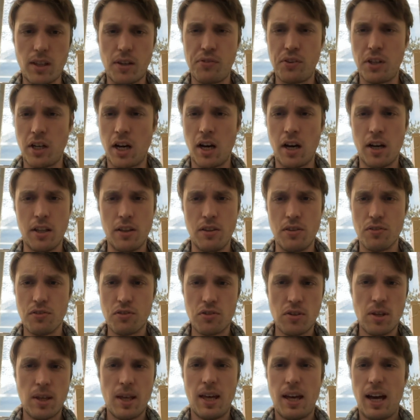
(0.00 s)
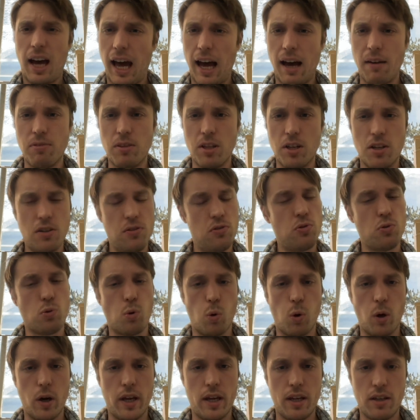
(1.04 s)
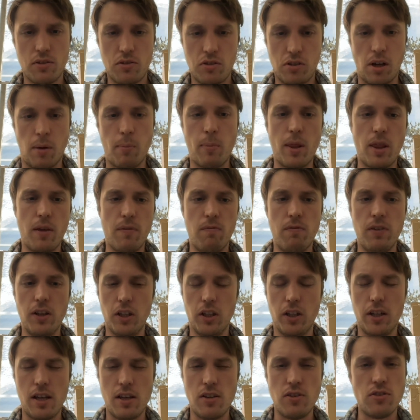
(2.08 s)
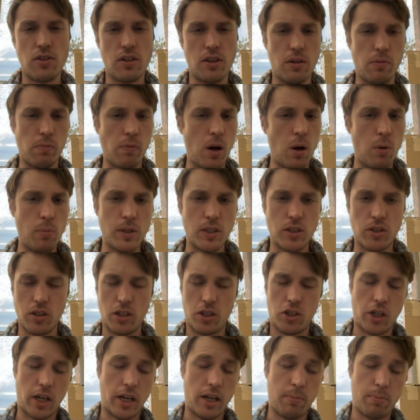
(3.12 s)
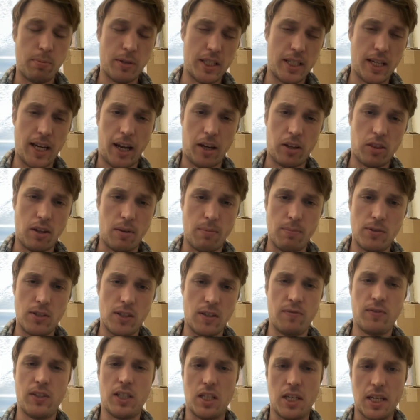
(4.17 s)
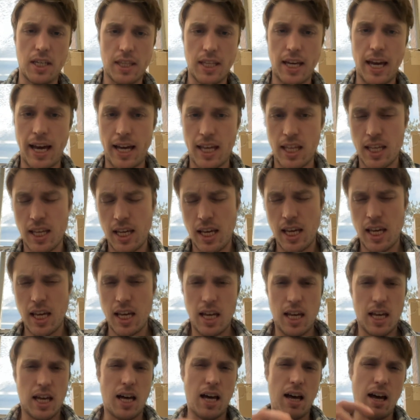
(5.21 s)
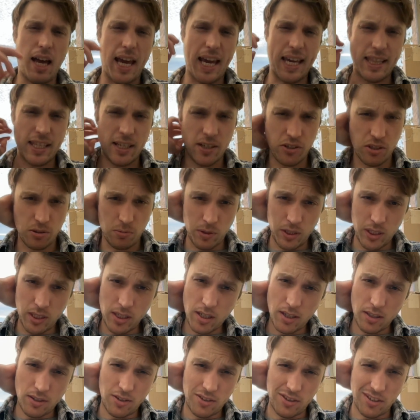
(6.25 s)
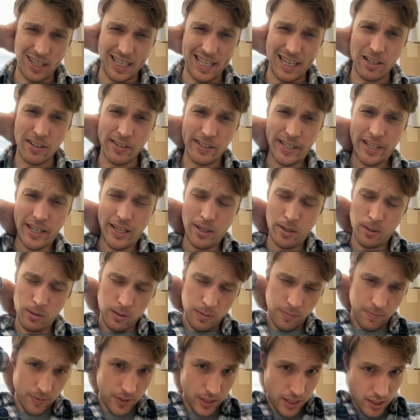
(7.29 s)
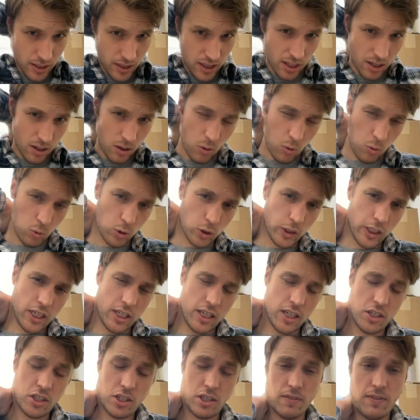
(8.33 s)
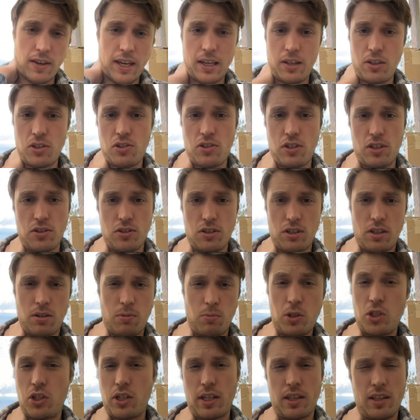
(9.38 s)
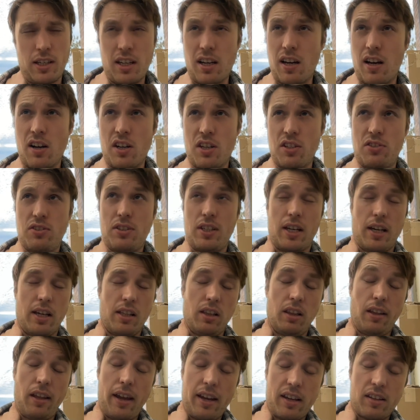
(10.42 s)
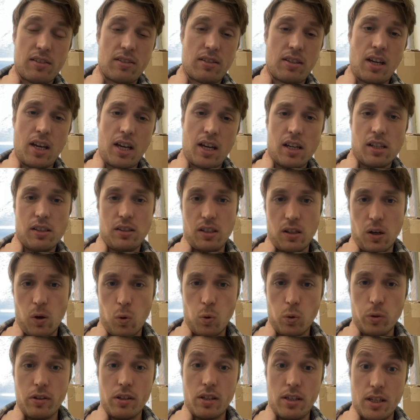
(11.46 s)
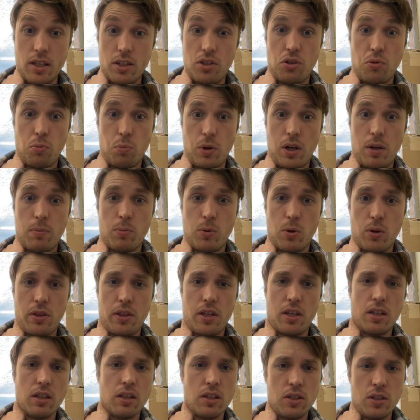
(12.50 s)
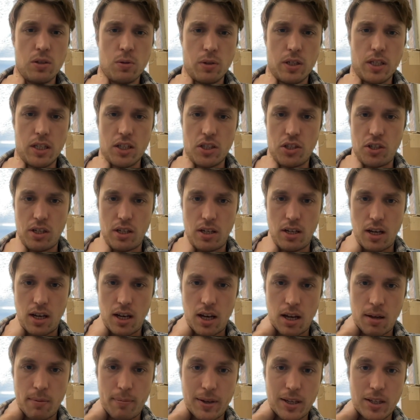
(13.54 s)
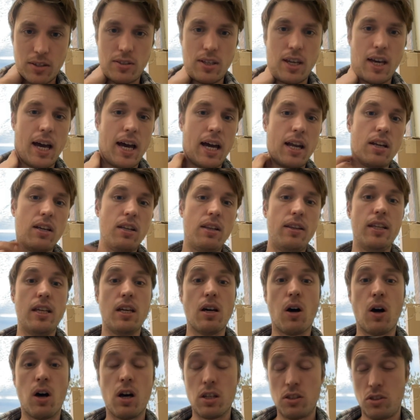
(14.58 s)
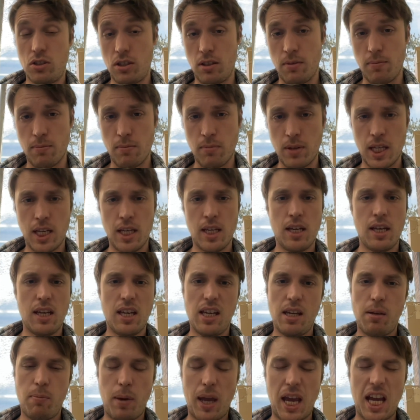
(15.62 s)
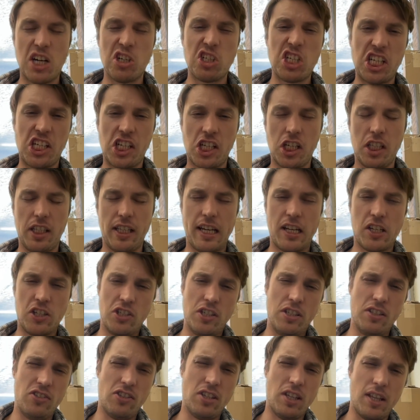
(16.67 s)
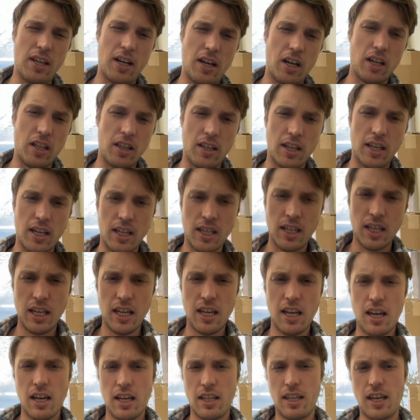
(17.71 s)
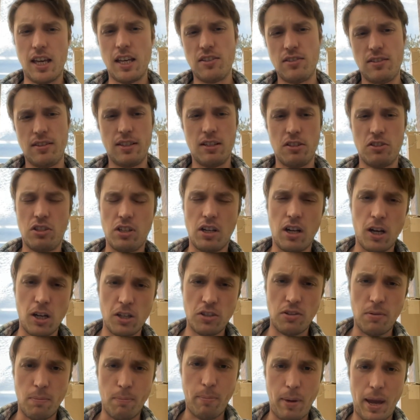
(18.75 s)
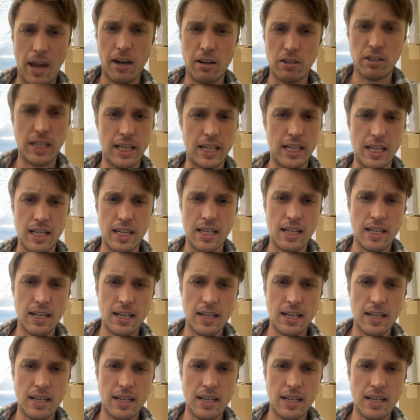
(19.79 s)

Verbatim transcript: the Huns have to destroy some of the villas and the Romans are trying to protect them, something like that. Uh, and there's a really good scenario in the old edition of Hail Caesar, which I think honestly I liked the old edition way more than the new edition uh, because it had the awesome Perry collections in there, and the, there's there's an awesome Perry